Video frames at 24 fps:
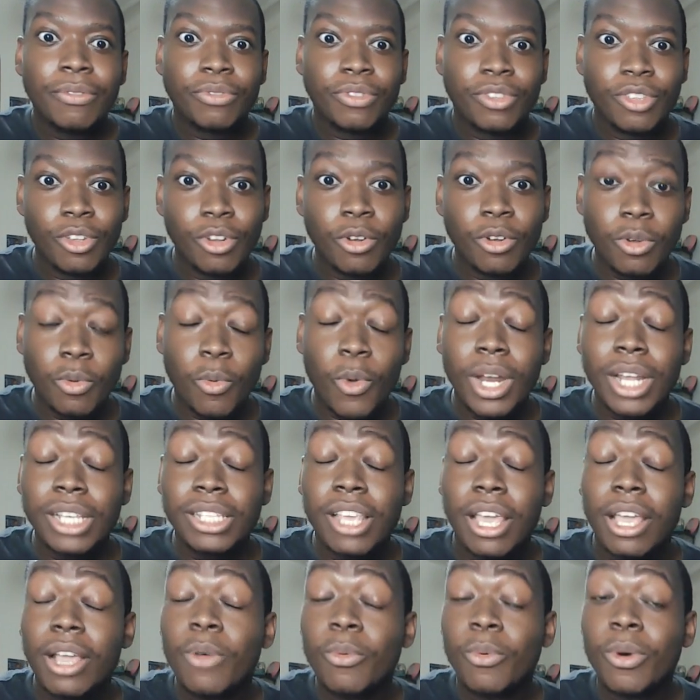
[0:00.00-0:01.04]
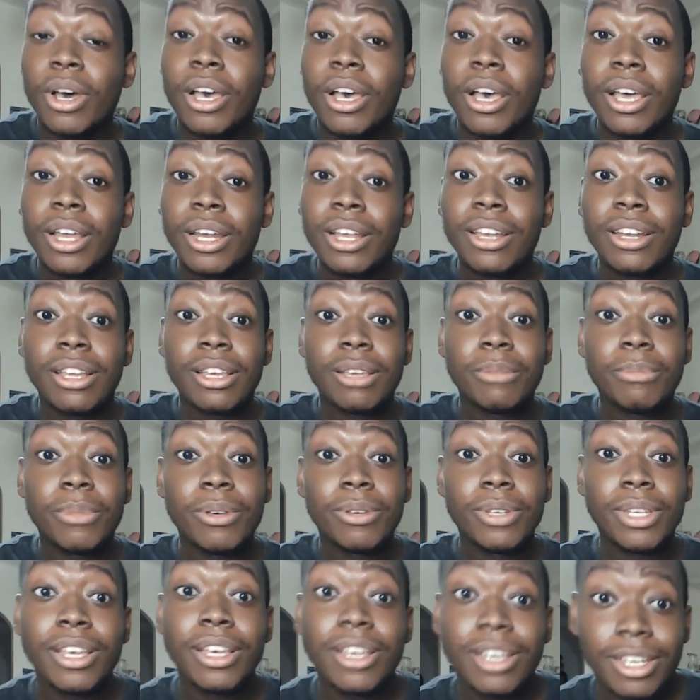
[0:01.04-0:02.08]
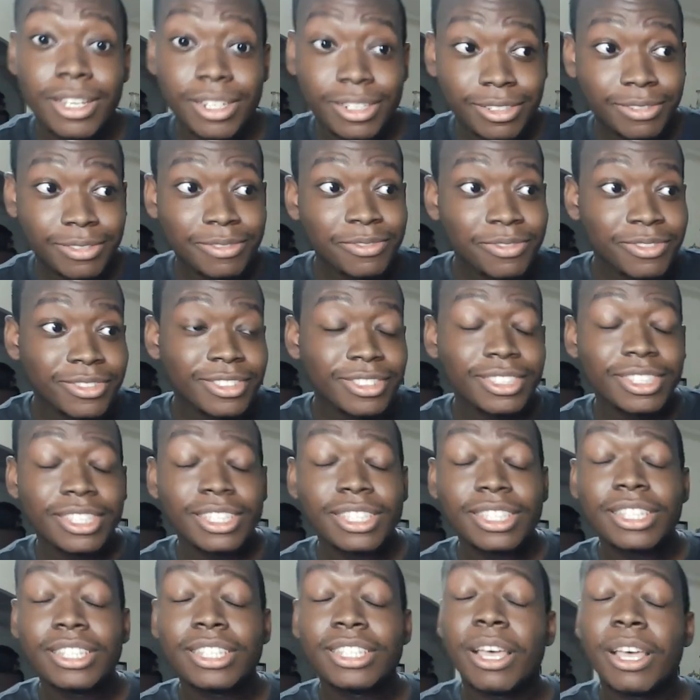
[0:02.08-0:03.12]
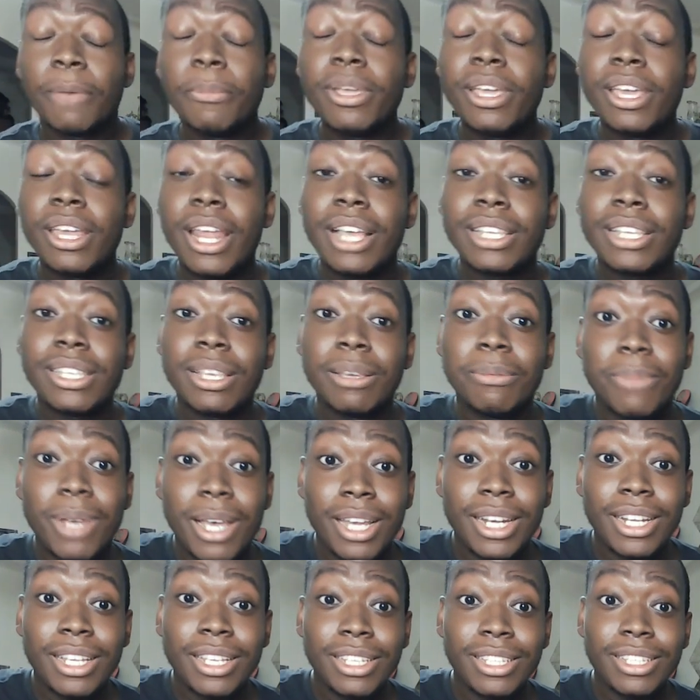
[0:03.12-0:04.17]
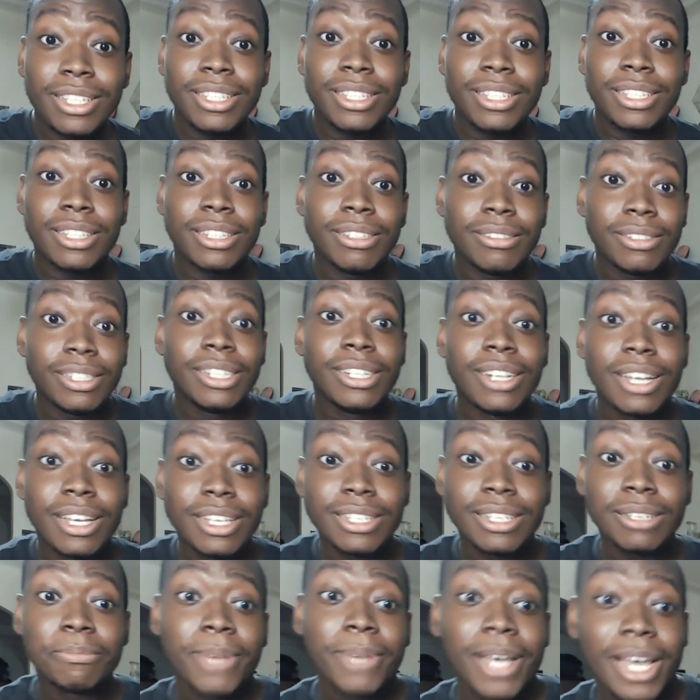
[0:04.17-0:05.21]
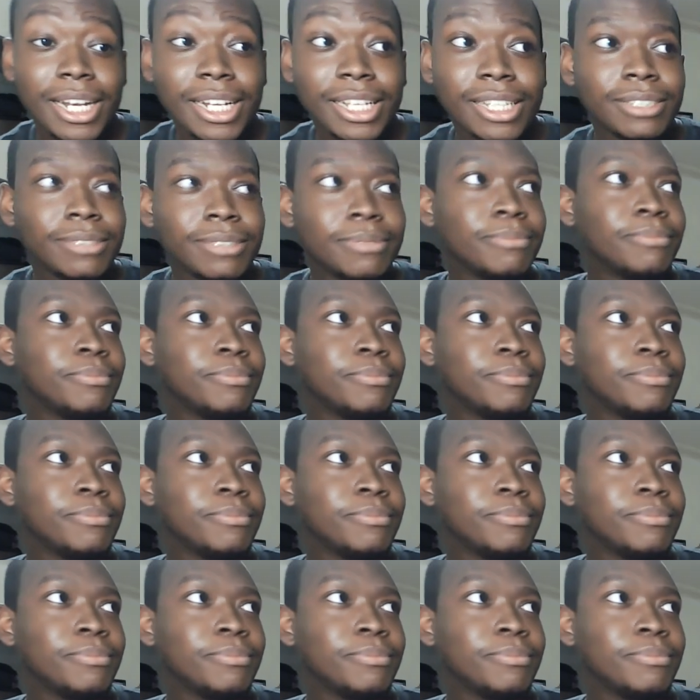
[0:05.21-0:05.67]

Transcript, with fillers: You know, the one that sang 1 in a million. Tell me you're not somebody, and you're not somebody.